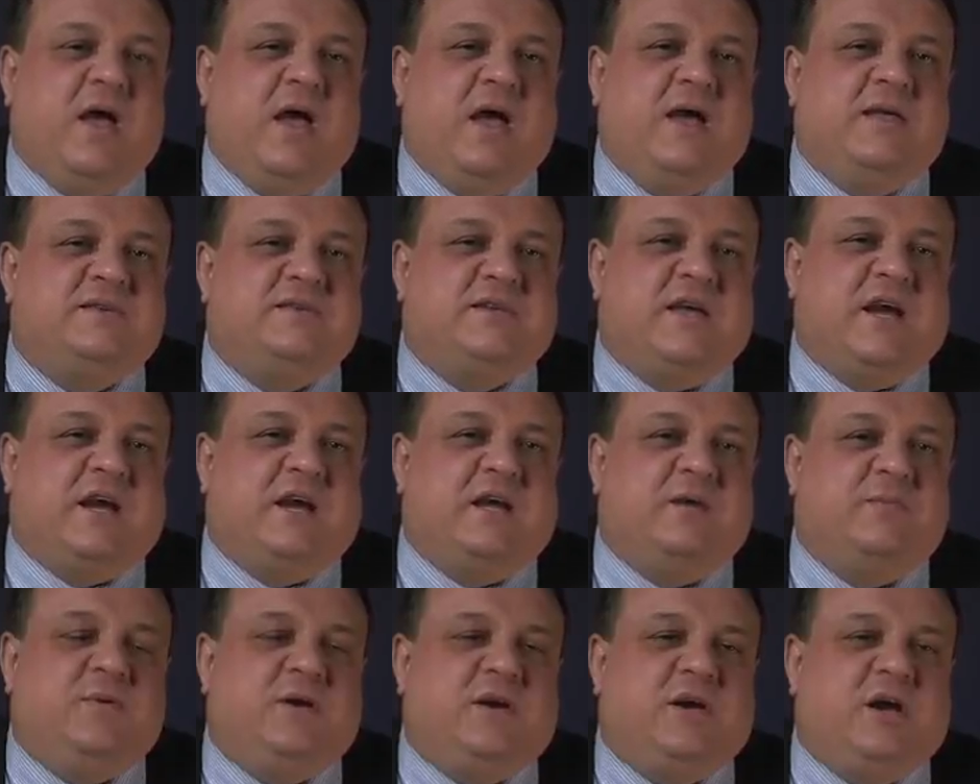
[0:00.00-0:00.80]
And
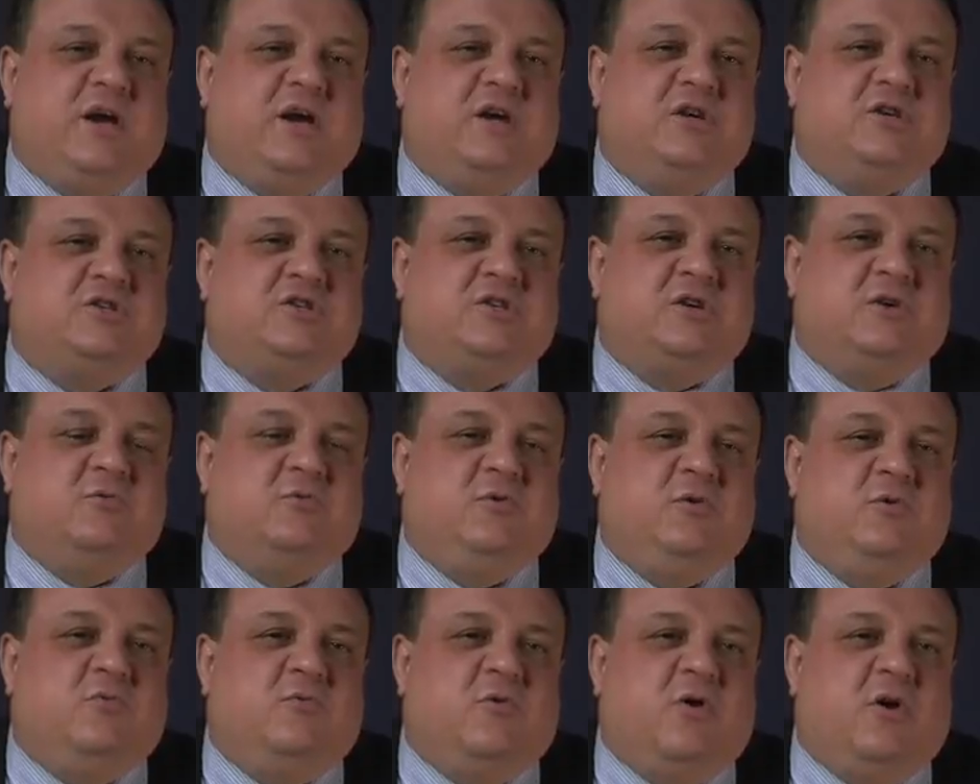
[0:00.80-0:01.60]
second, because
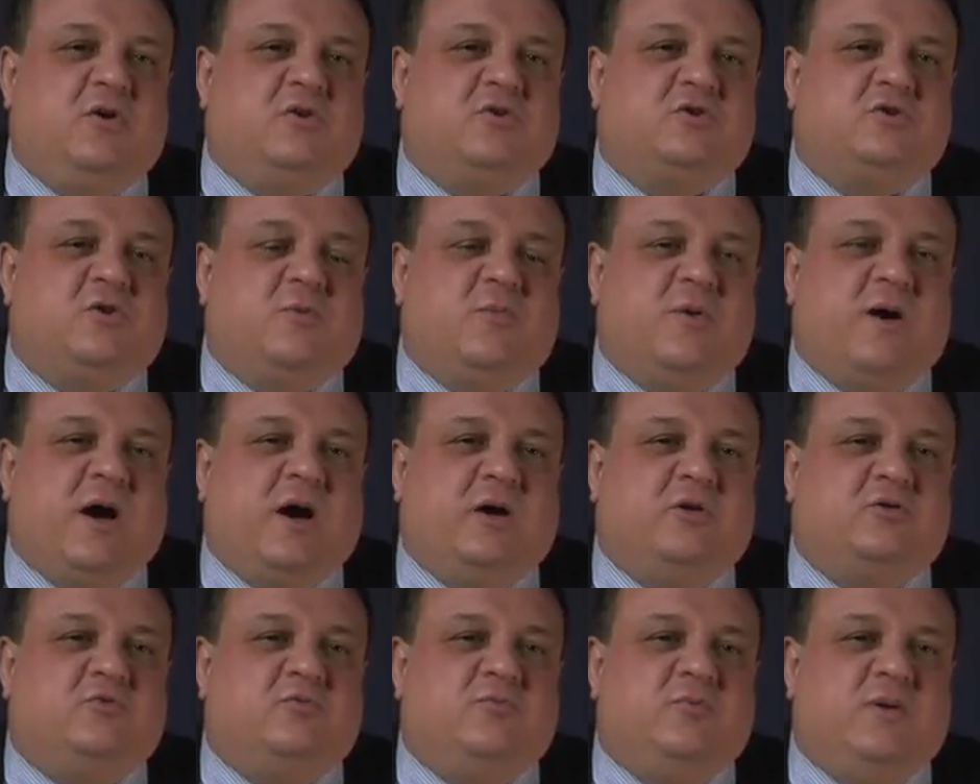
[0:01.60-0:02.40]
we want
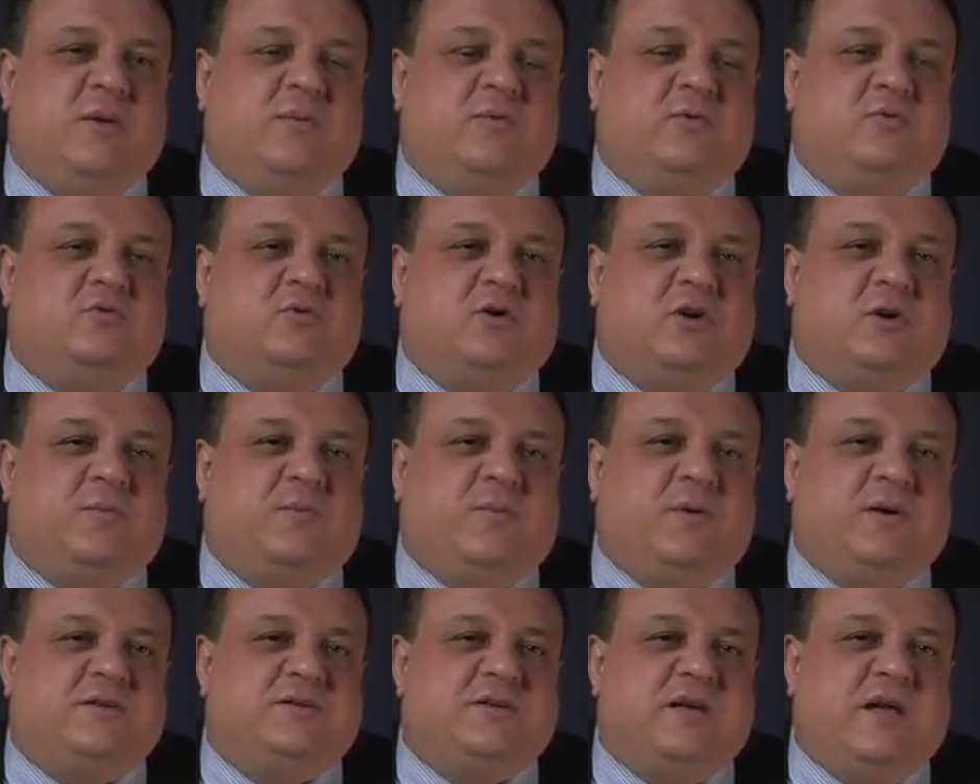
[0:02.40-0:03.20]
somehow to be able to
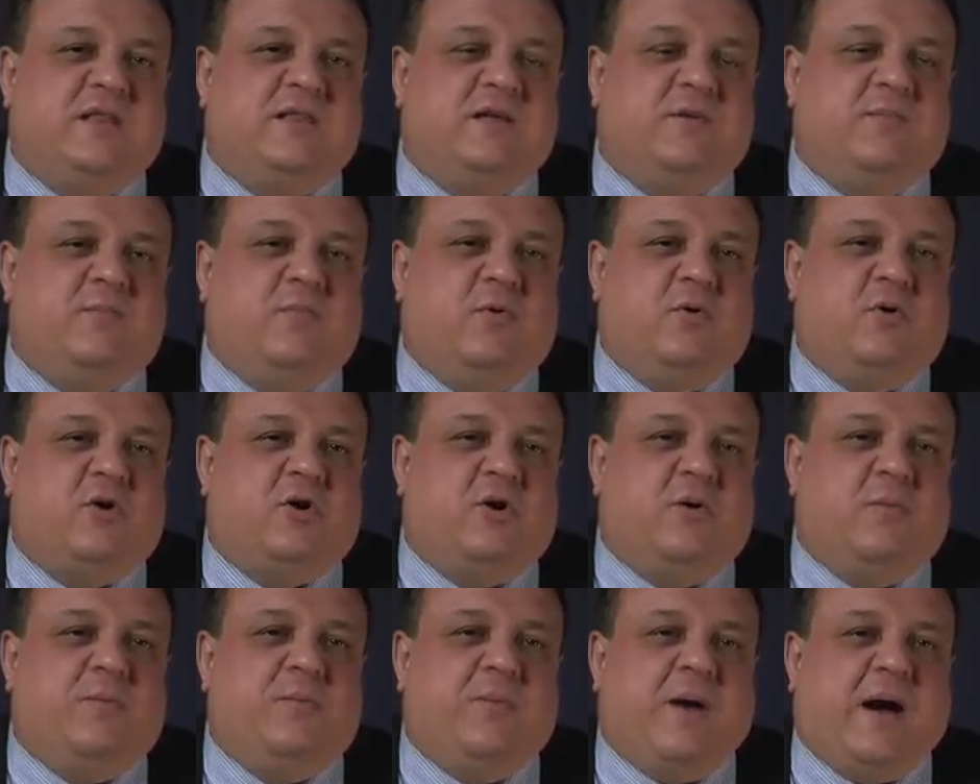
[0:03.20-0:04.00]
represent them more
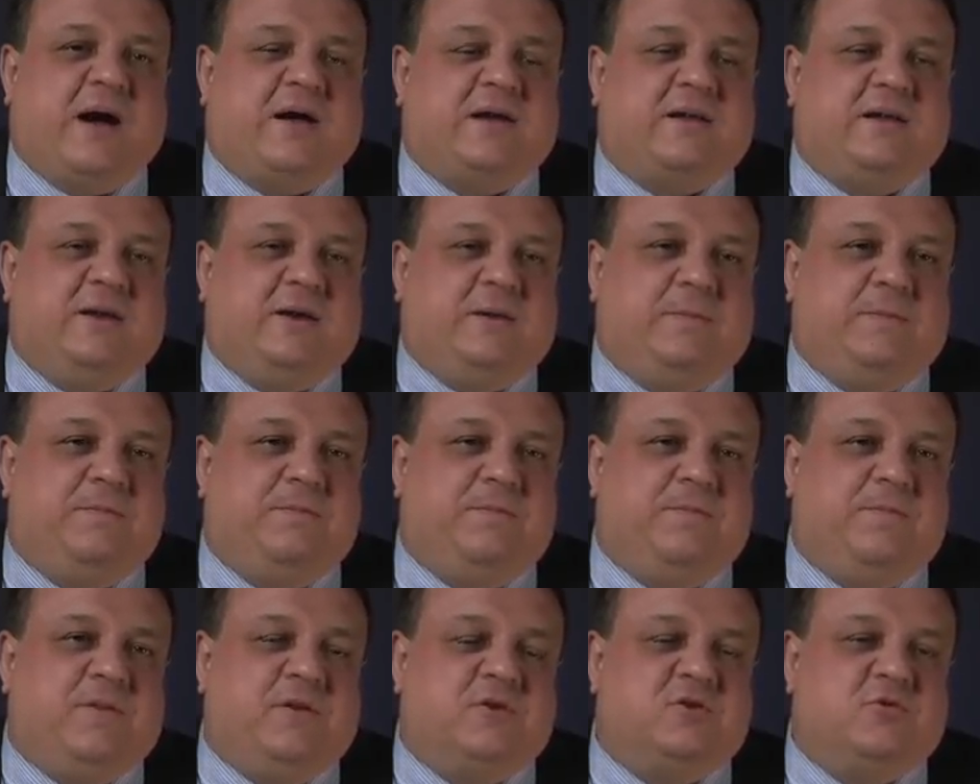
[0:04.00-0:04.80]
compactly.
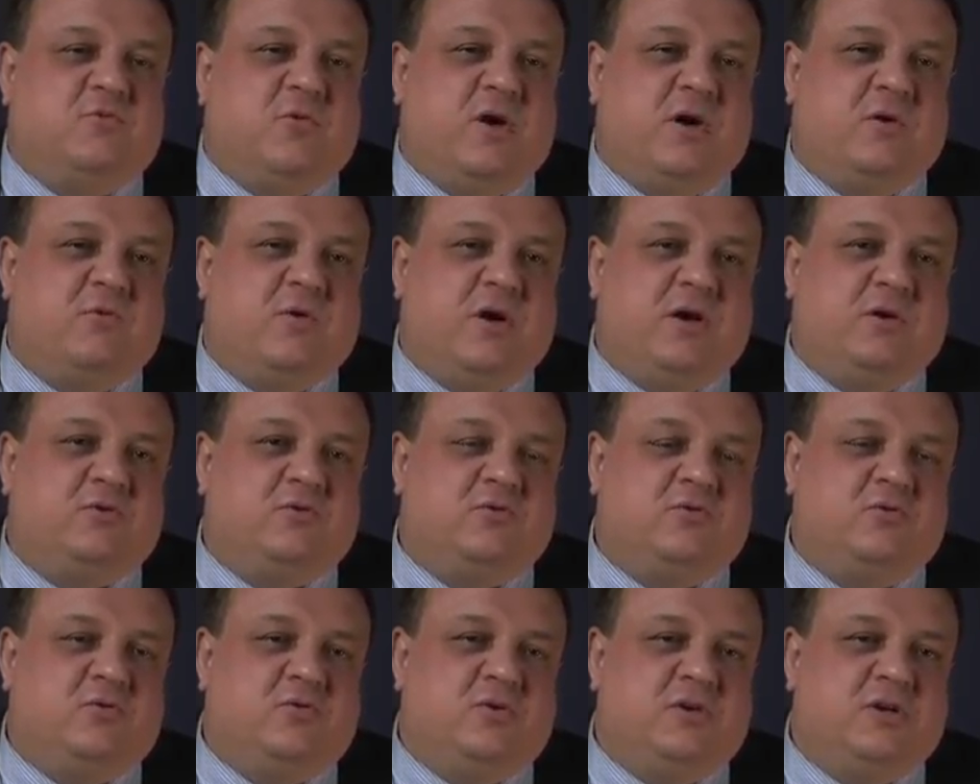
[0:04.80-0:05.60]
So one way
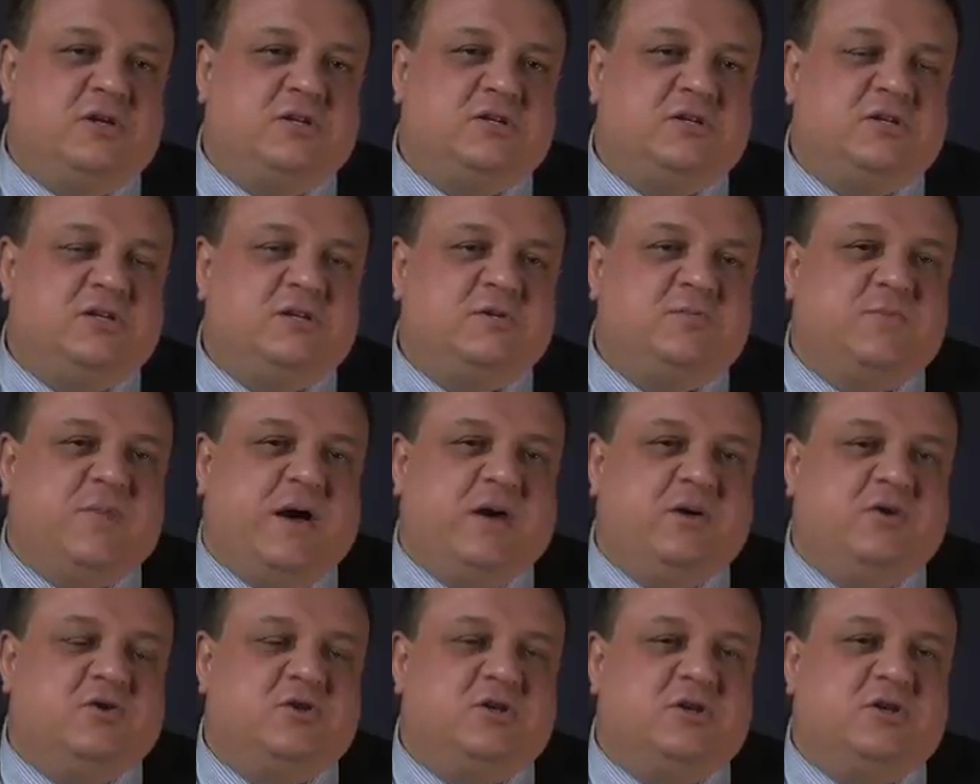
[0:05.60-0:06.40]
to do this is
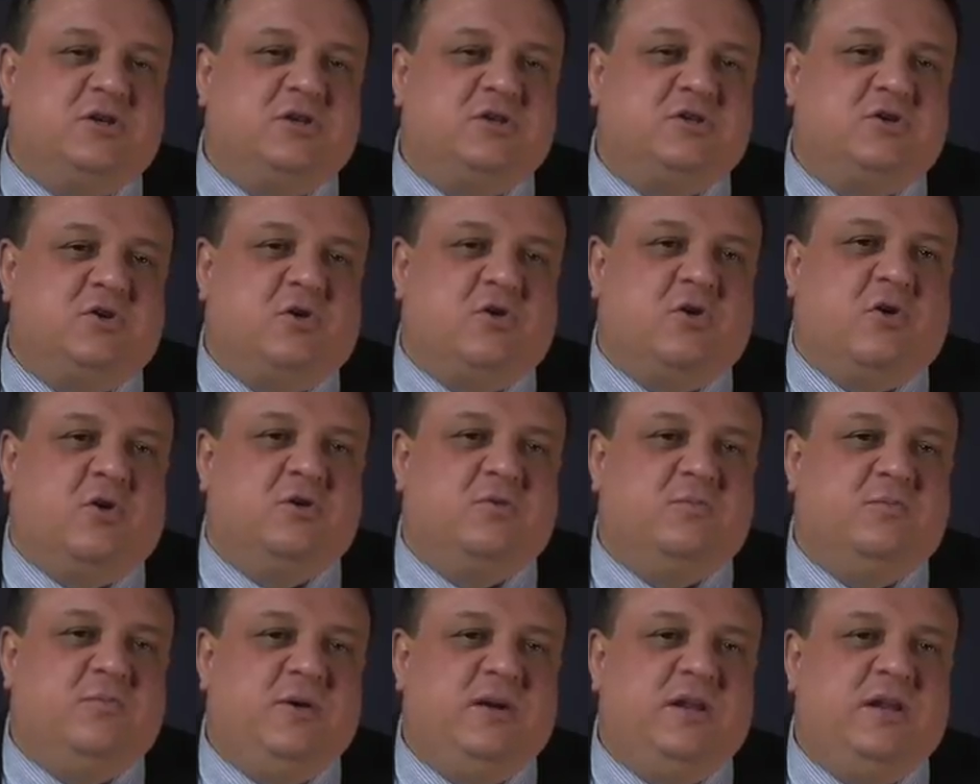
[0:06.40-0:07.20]
by using the
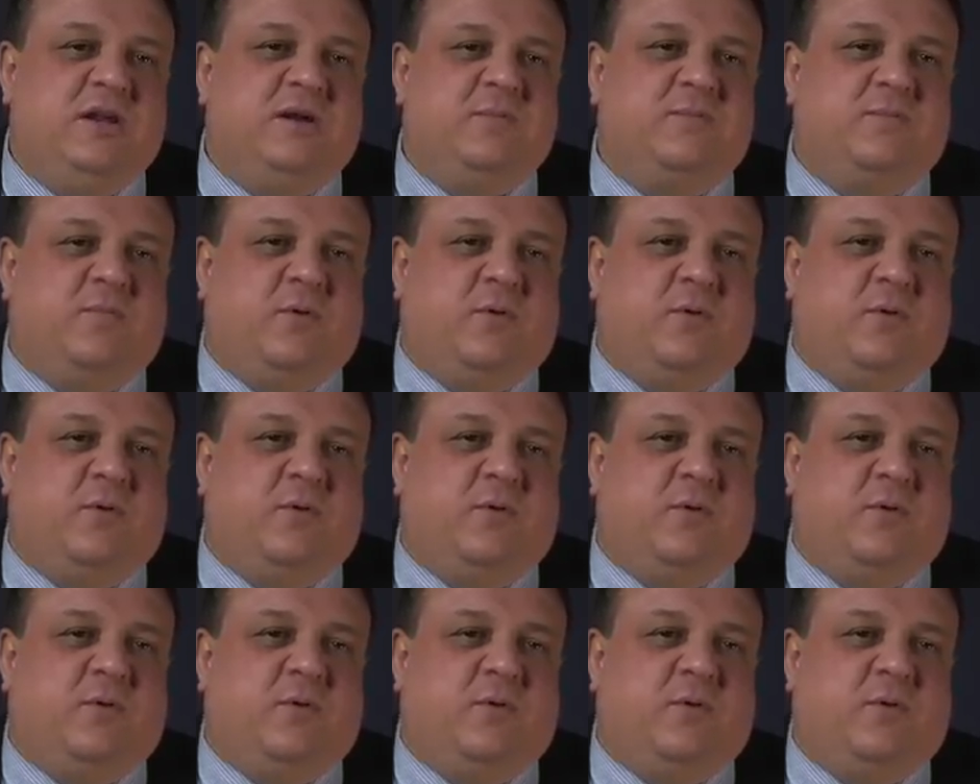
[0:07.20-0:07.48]
so-called meaning